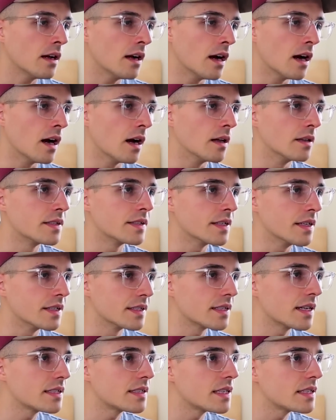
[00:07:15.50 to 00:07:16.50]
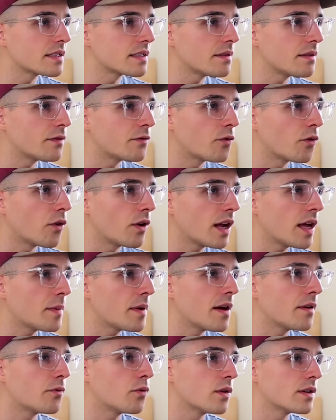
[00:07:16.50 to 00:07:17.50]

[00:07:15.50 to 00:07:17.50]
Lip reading: It says 1974 AMF